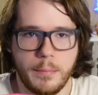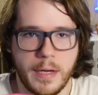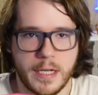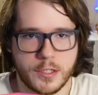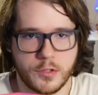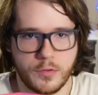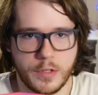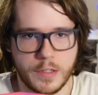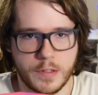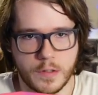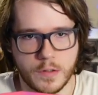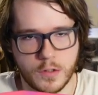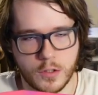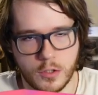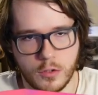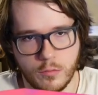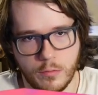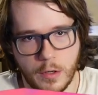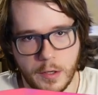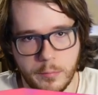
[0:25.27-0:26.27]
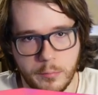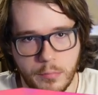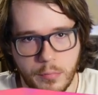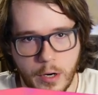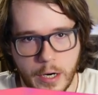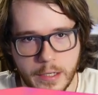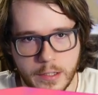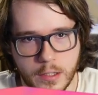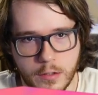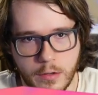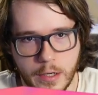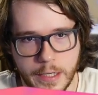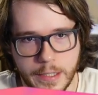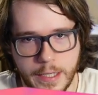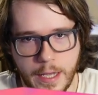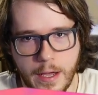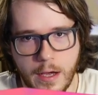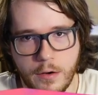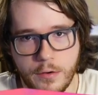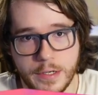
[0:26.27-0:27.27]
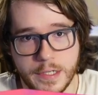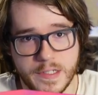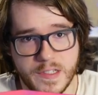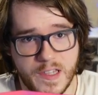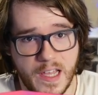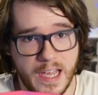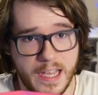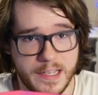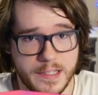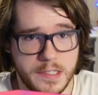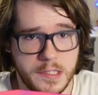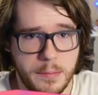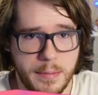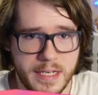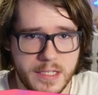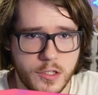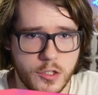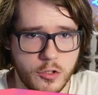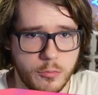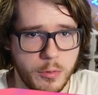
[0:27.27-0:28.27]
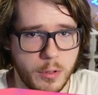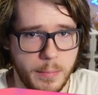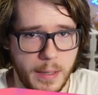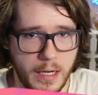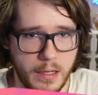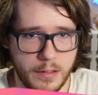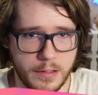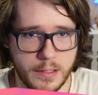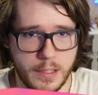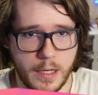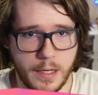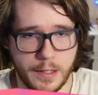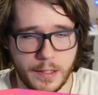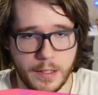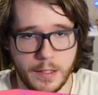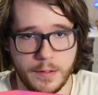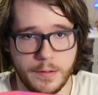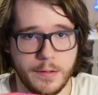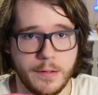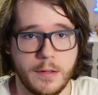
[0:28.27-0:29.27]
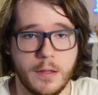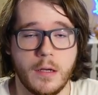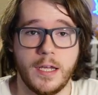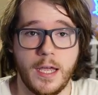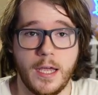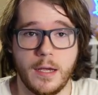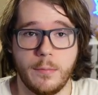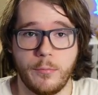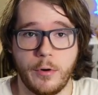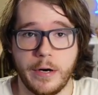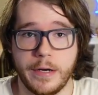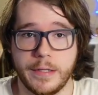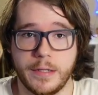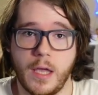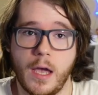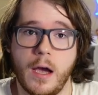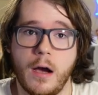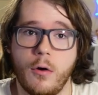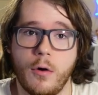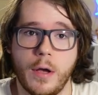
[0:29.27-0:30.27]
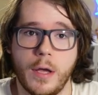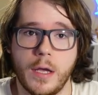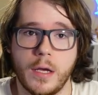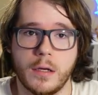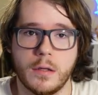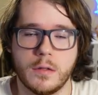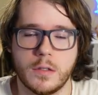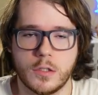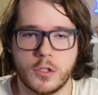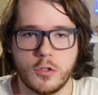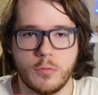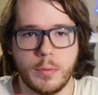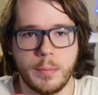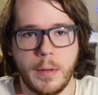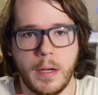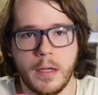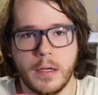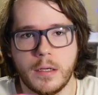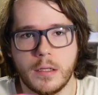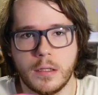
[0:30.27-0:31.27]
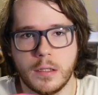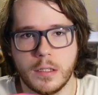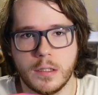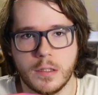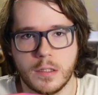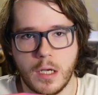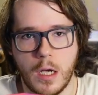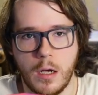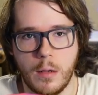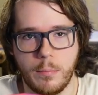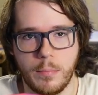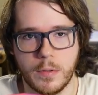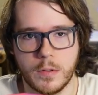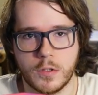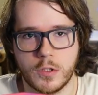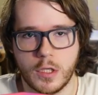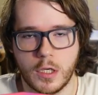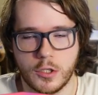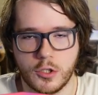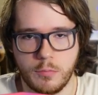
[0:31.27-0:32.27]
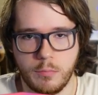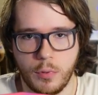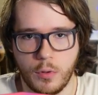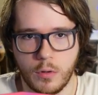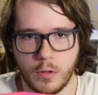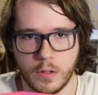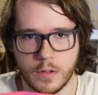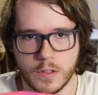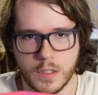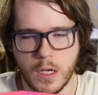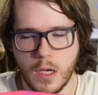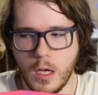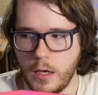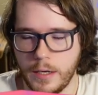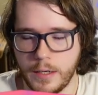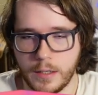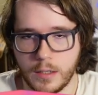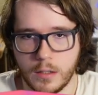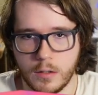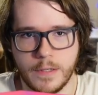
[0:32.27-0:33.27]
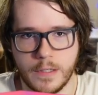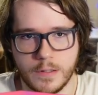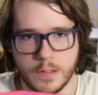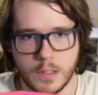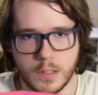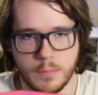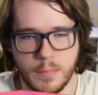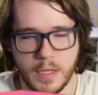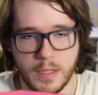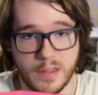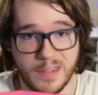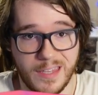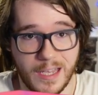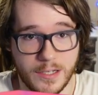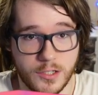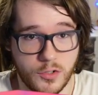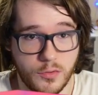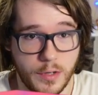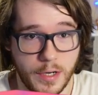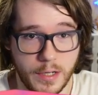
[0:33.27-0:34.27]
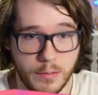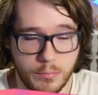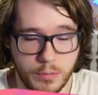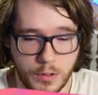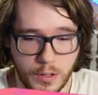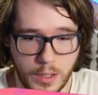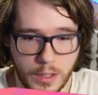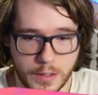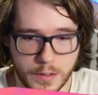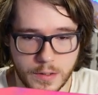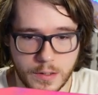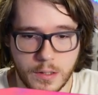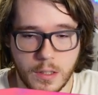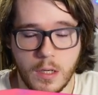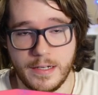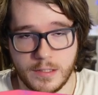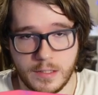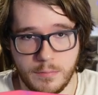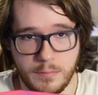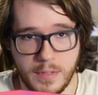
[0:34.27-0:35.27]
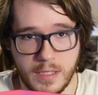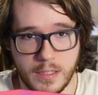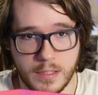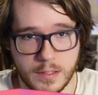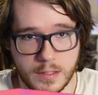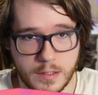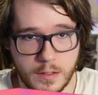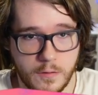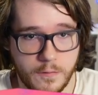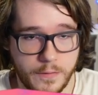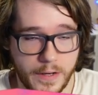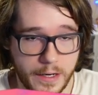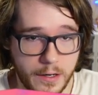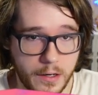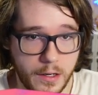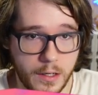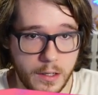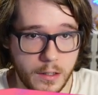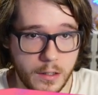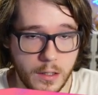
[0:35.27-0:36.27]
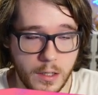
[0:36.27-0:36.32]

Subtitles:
the best reasons to run branded right now is that it's the best super poly deck in the game right now, and super poly cleans up such boards like Fiend Smith, Desiree plus Azamina Silvera,